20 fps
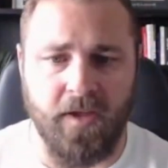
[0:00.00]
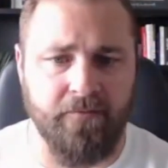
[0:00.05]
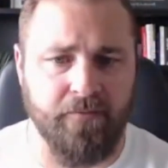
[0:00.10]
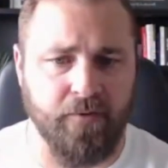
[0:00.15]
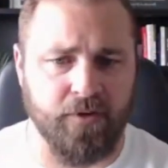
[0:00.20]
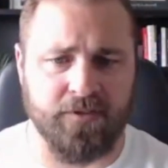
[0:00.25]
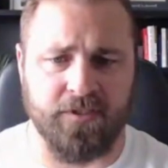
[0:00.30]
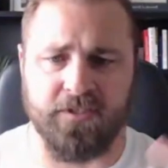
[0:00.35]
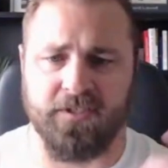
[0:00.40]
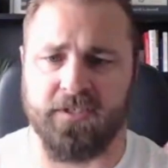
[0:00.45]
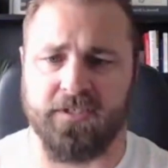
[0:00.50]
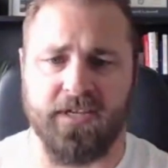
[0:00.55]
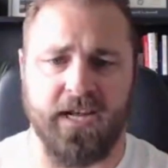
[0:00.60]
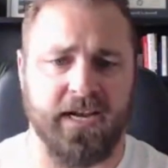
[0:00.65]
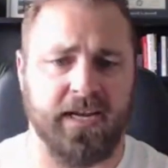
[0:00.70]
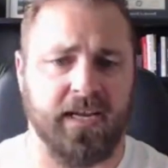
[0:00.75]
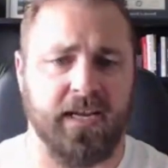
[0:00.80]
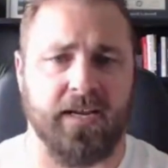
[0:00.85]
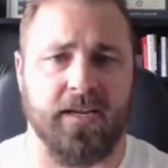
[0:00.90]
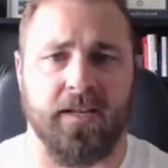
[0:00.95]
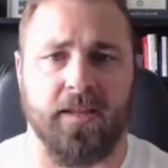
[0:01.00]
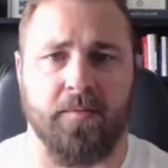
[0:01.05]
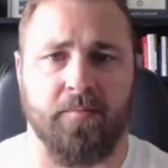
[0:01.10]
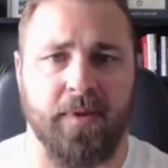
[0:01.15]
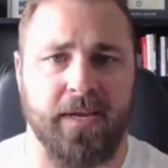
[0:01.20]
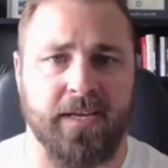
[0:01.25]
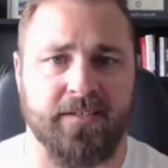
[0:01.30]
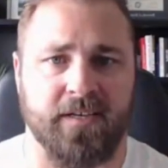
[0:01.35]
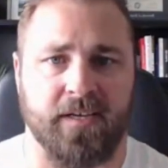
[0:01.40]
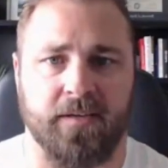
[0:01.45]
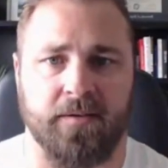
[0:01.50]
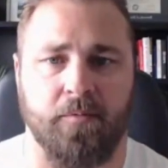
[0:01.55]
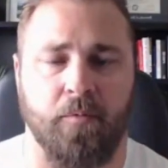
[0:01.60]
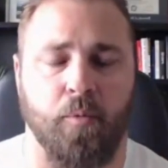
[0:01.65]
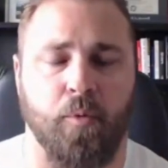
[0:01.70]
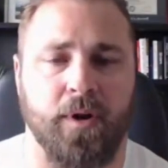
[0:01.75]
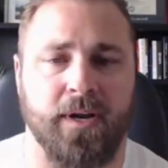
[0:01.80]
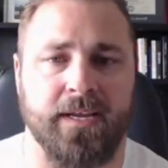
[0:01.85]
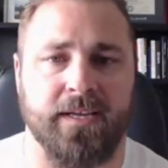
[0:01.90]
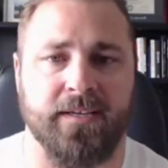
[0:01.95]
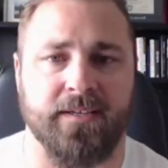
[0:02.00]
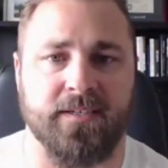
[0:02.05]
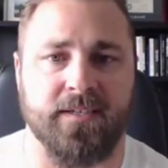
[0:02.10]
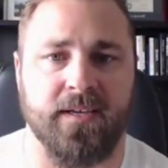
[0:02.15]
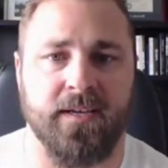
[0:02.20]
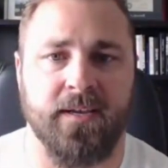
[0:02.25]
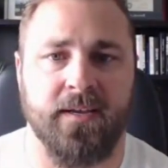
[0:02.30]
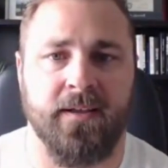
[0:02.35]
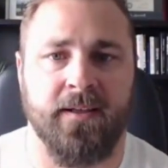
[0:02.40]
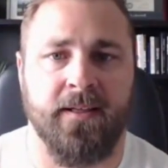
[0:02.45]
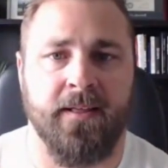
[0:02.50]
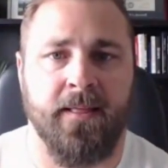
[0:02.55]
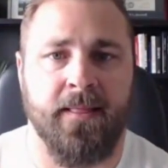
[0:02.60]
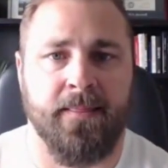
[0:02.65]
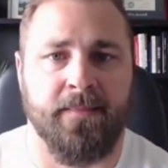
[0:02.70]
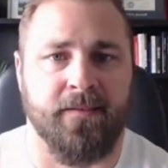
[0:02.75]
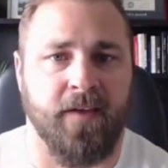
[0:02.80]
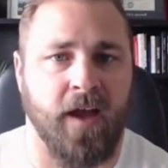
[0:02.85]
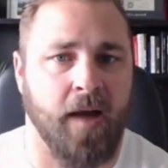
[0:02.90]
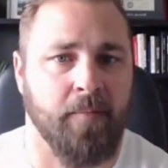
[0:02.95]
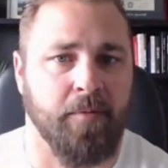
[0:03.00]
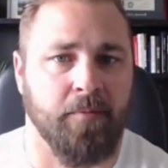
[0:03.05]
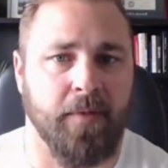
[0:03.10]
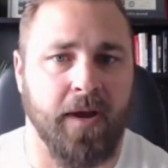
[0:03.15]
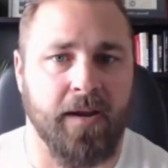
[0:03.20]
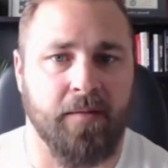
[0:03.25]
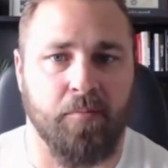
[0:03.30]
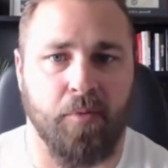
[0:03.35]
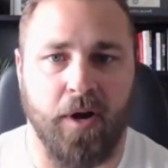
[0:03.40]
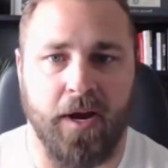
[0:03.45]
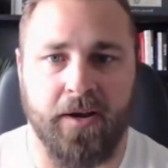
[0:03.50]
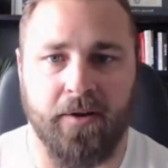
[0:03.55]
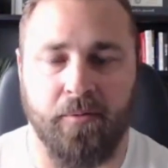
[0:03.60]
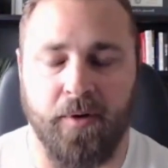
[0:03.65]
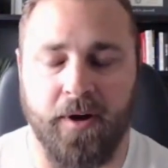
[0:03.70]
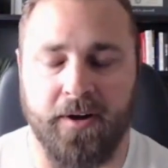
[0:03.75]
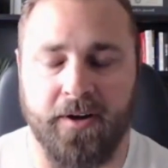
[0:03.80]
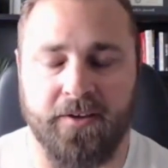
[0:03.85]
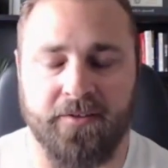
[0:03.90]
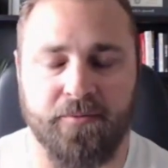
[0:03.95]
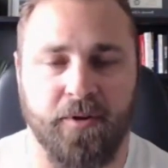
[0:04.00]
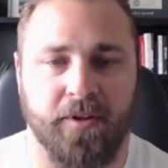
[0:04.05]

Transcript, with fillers: first, let's just kind of get into the basic. and what is top of mind brand awareness?